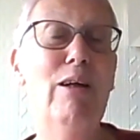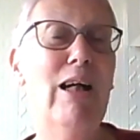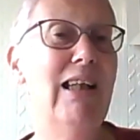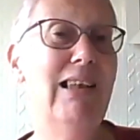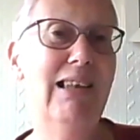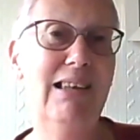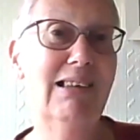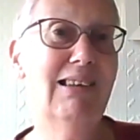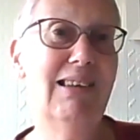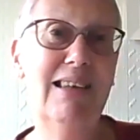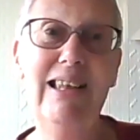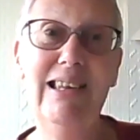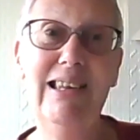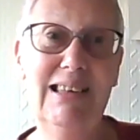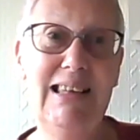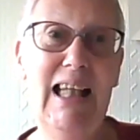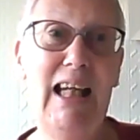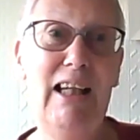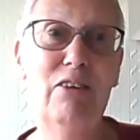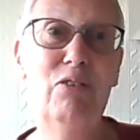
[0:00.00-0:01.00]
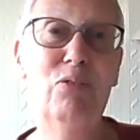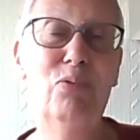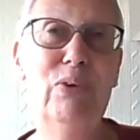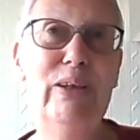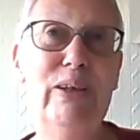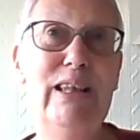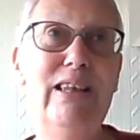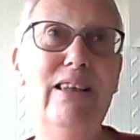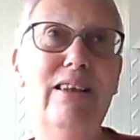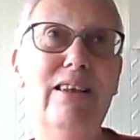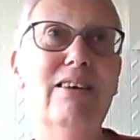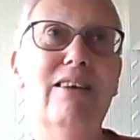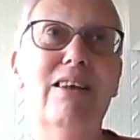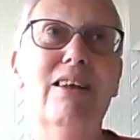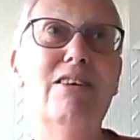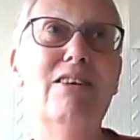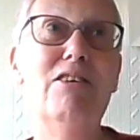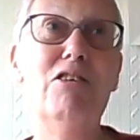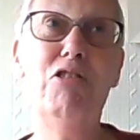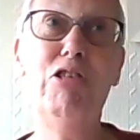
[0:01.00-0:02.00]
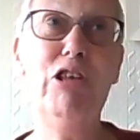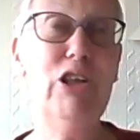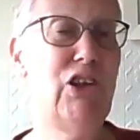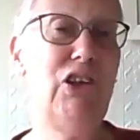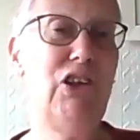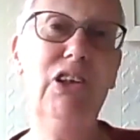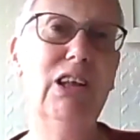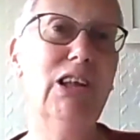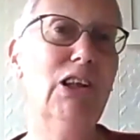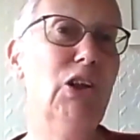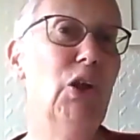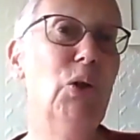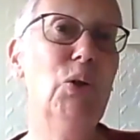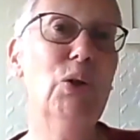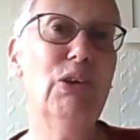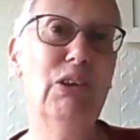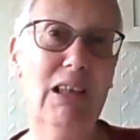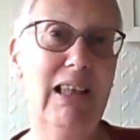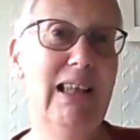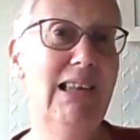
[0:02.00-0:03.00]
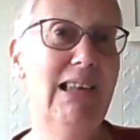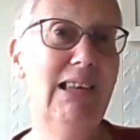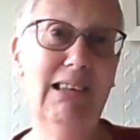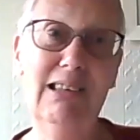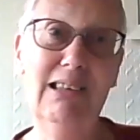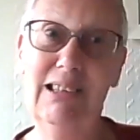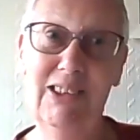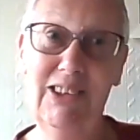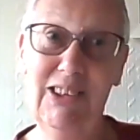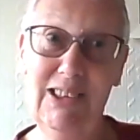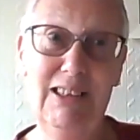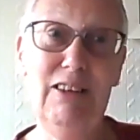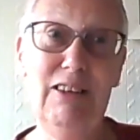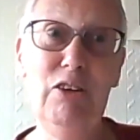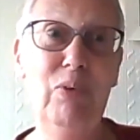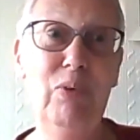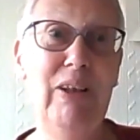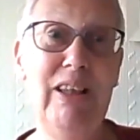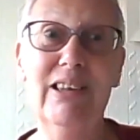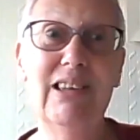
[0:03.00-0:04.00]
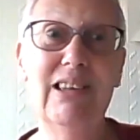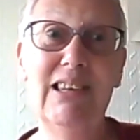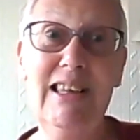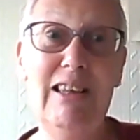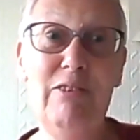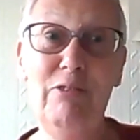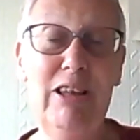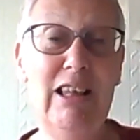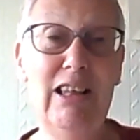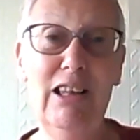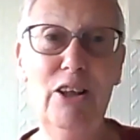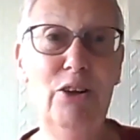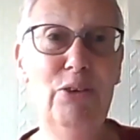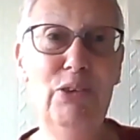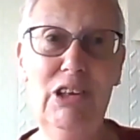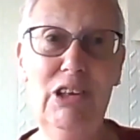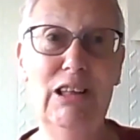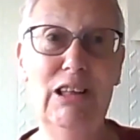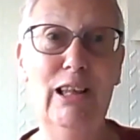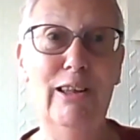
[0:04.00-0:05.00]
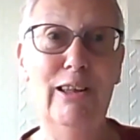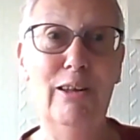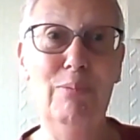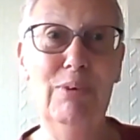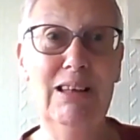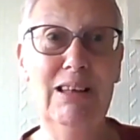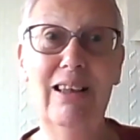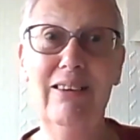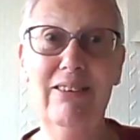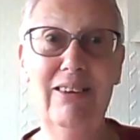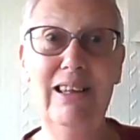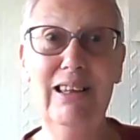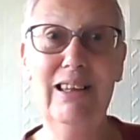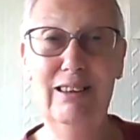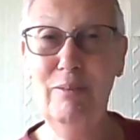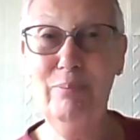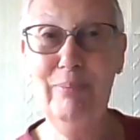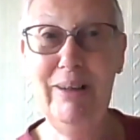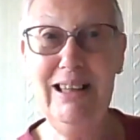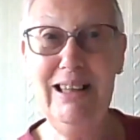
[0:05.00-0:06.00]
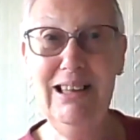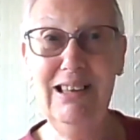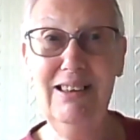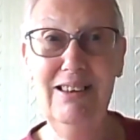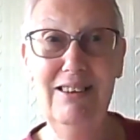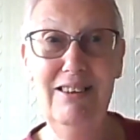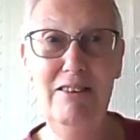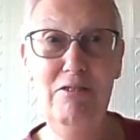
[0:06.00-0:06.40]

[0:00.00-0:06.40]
And it's how we trust that God is still with us, even in those times, I think, that makes the